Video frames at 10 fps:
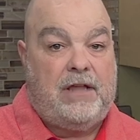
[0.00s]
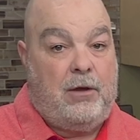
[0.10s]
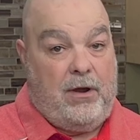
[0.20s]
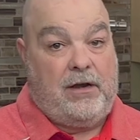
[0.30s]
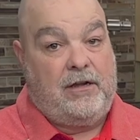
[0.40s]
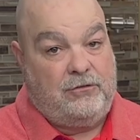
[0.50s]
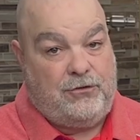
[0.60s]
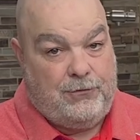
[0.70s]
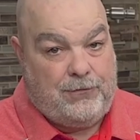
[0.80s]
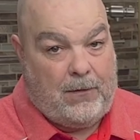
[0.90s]
that went a little
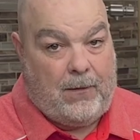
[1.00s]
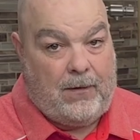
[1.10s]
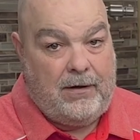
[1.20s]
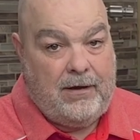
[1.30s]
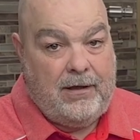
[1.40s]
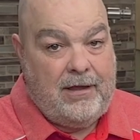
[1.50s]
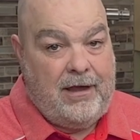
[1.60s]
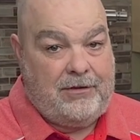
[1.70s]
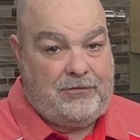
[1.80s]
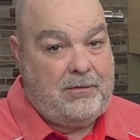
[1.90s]
too far,
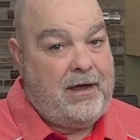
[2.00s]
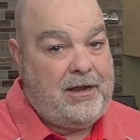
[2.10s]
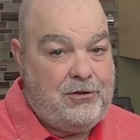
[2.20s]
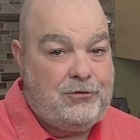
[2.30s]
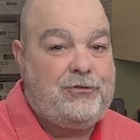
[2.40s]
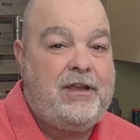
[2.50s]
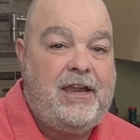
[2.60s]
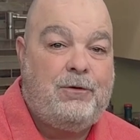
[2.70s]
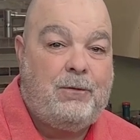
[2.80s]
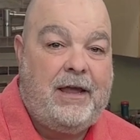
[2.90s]
and somebody used it
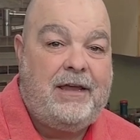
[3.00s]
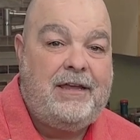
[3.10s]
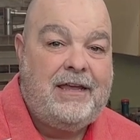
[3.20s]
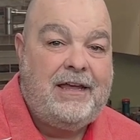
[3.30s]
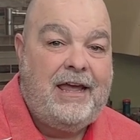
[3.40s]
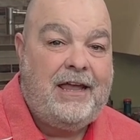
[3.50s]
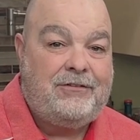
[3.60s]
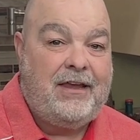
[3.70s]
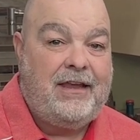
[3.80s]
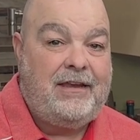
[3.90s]
anyway and
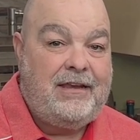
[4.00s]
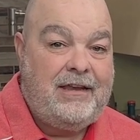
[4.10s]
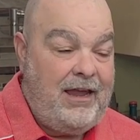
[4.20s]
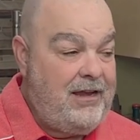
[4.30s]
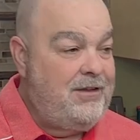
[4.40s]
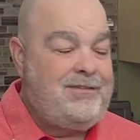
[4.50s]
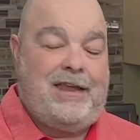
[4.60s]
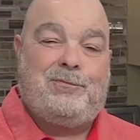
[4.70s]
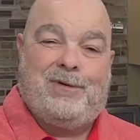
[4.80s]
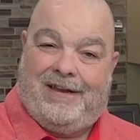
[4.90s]
said, hey, this
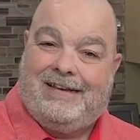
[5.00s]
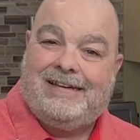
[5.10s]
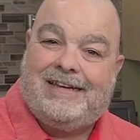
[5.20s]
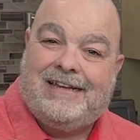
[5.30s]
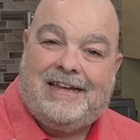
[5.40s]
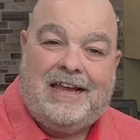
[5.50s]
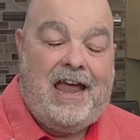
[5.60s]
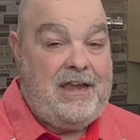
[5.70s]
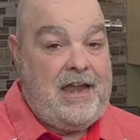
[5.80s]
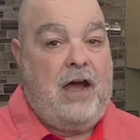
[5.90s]
tastes pretty good.
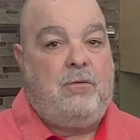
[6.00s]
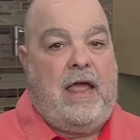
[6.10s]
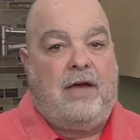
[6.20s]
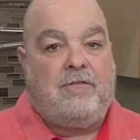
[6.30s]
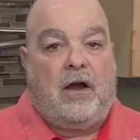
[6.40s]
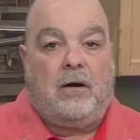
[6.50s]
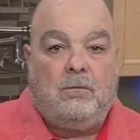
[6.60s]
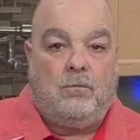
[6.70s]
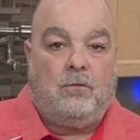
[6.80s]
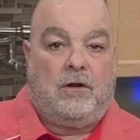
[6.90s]
And now we have
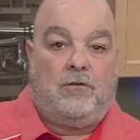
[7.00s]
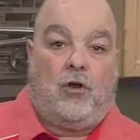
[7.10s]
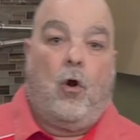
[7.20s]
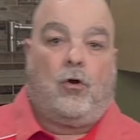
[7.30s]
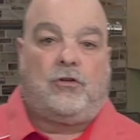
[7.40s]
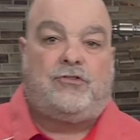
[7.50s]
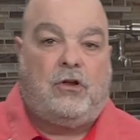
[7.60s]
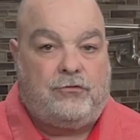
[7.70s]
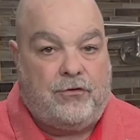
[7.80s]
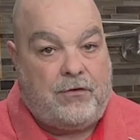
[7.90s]
one of the
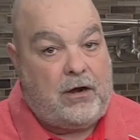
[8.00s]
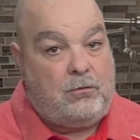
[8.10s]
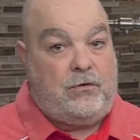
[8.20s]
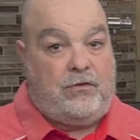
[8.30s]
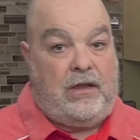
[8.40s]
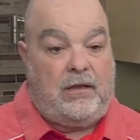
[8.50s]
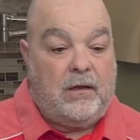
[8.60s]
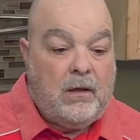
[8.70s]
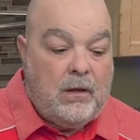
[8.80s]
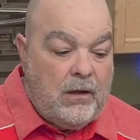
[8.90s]
cornerstones of our cuisine.
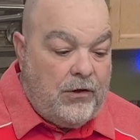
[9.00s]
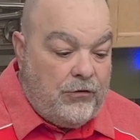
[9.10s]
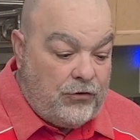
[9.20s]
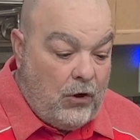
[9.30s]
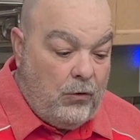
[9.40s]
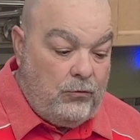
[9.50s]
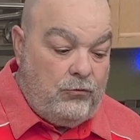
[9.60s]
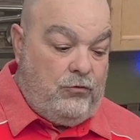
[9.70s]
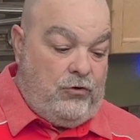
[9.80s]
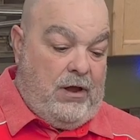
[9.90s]
So
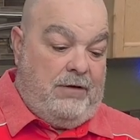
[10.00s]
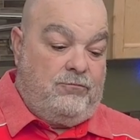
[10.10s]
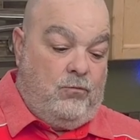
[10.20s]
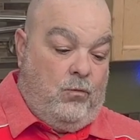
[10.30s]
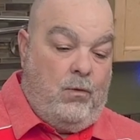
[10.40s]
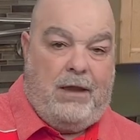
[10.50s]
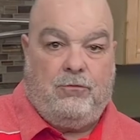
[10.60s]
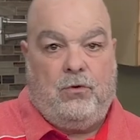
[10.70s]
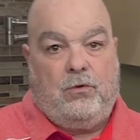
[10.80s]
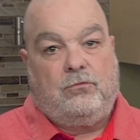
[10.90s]
you have wet
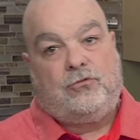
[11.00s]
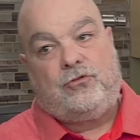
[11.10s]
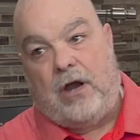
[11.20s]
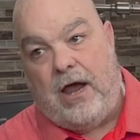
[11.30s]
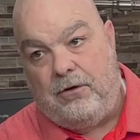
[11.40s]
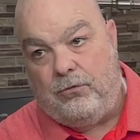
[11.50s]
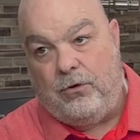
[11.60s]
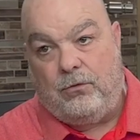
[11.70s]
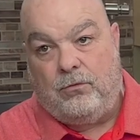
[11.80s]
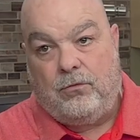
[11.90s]
roux, dry
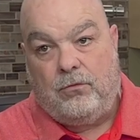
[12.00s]
roux,